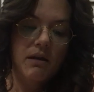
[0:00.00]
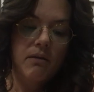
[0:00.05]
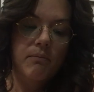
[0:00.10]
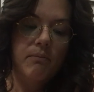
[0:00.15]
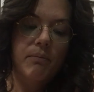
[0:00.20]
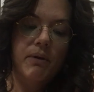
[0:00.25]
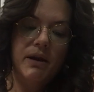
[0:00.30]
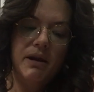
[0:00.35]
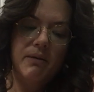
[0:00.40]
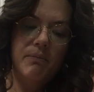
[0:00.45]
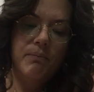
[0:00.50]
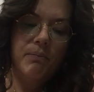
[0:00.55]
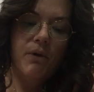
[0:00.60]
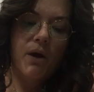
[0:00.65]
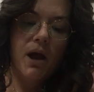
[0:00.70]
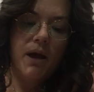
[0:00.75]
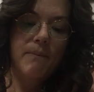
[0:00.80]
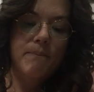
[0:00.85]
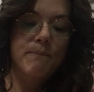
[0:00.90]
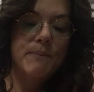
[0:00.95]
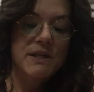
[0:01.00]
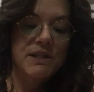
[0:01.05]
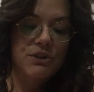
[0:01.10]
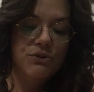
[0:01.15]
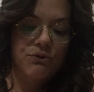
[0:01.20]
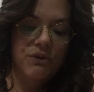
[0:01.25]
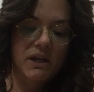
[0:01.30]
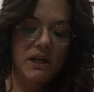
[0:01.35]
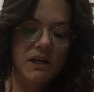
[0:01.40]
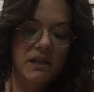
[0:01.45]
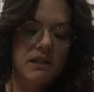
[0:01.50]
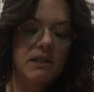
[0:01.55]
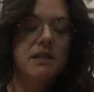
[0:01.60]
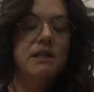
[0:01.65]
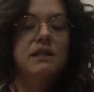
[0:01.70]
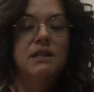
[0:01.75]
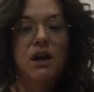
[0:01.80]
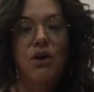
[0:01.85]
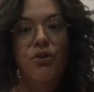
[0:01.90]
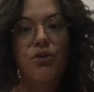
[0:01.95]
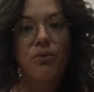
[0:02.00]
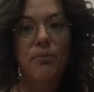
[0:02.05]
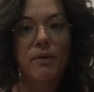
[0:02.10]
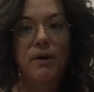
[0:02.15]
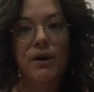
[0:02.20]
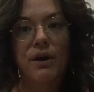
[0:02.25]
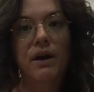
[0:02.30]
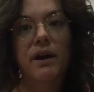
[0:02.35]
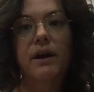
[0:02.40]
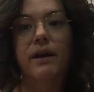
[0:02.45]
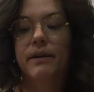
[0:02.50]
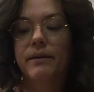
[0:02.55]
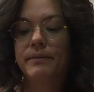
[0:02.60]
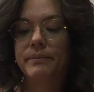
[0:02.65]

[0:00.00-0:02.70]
but it brought misery to South America.